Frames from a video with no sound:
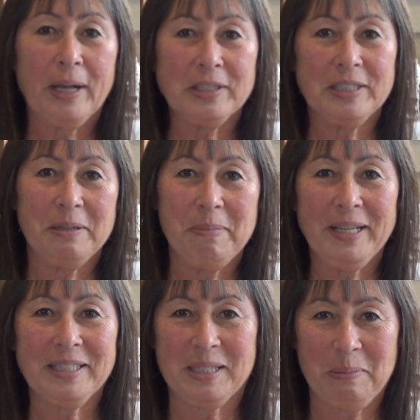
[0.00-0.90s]
actually
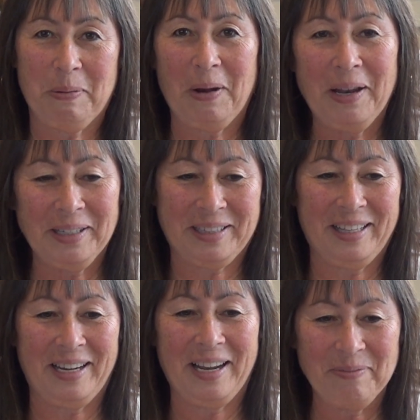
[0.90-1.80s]
makes the product
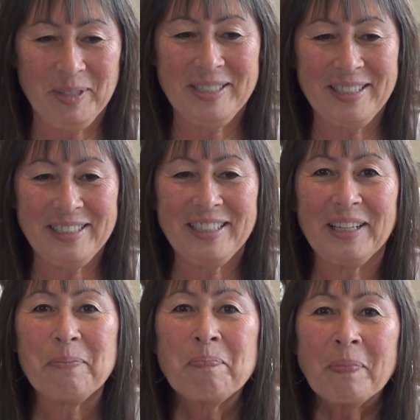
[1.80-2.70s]
that I'm
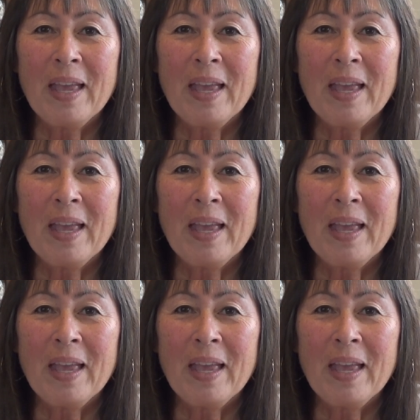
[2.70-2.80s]
stitching.